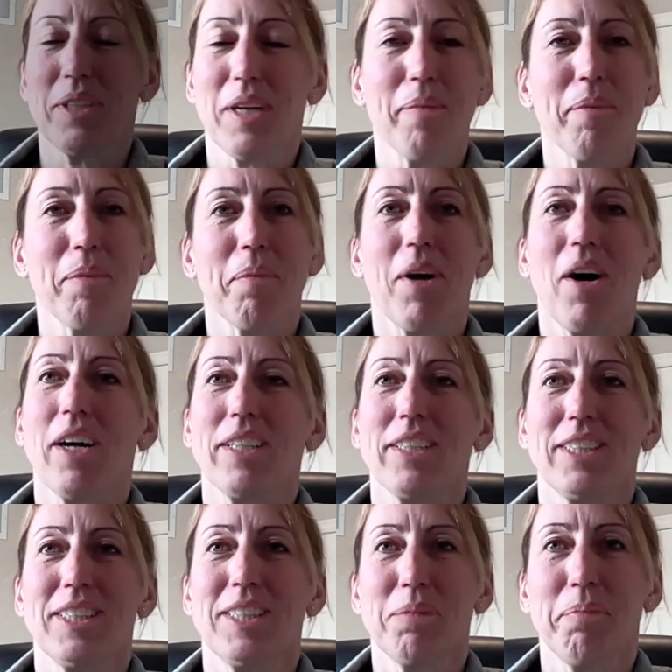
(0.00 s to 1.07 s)
grab the
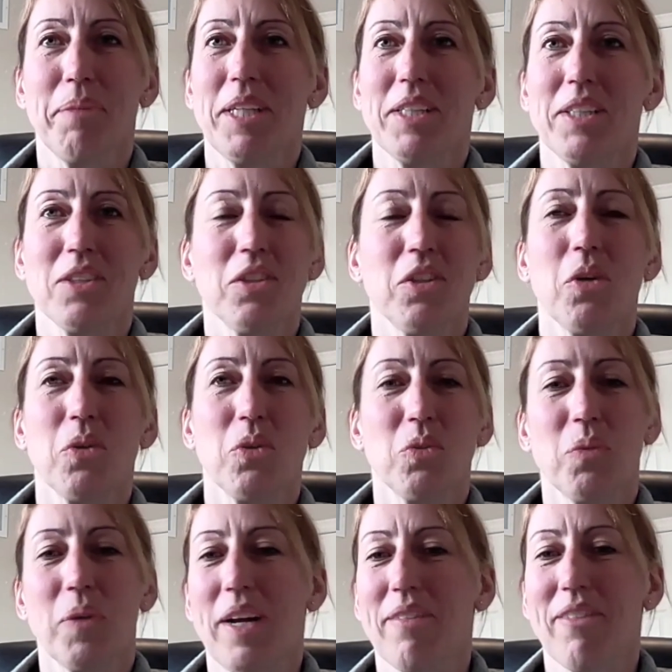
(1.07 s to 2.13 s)
boxes, bins,
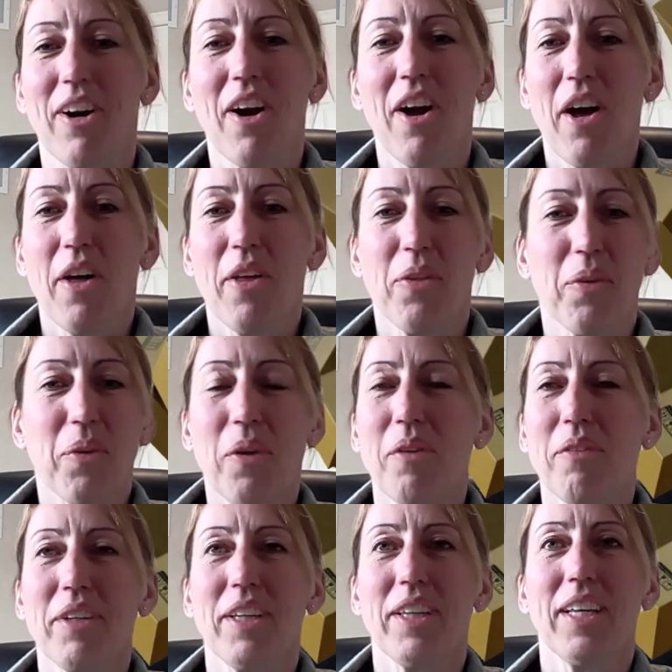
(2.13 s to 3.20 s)
totes, whatever, throw
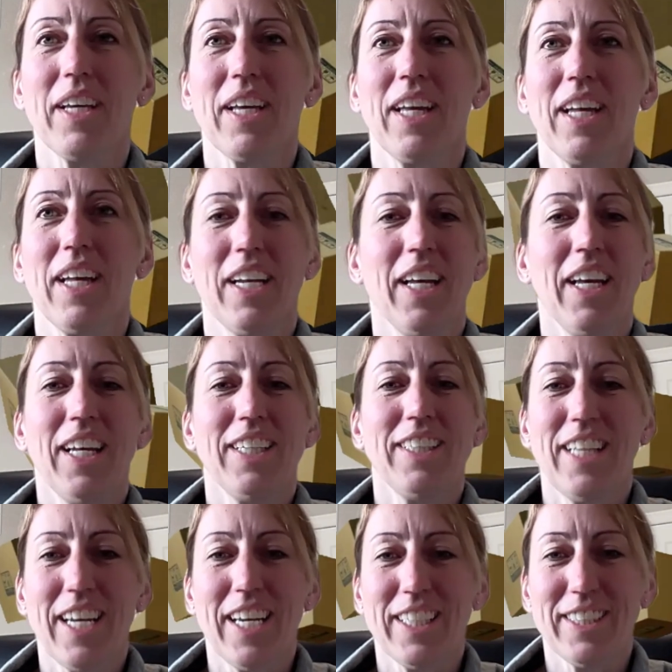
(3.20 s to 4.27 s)
everything in,
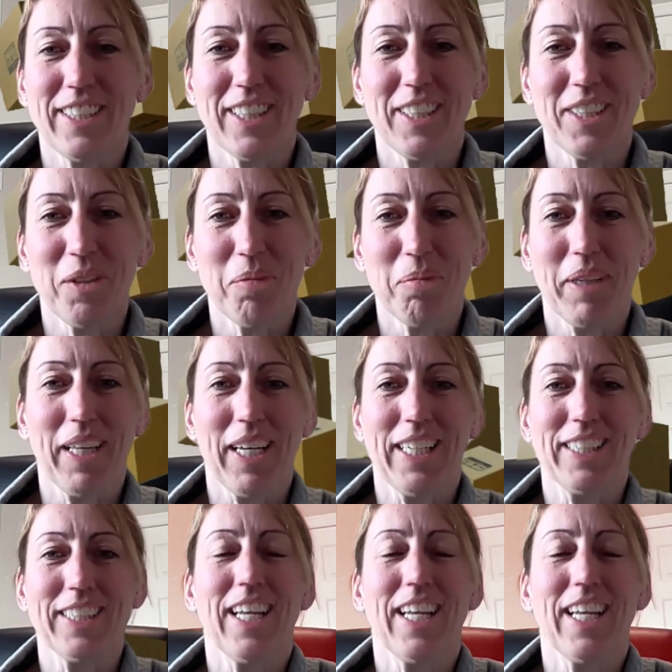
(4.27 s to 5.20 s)
take it to the new place,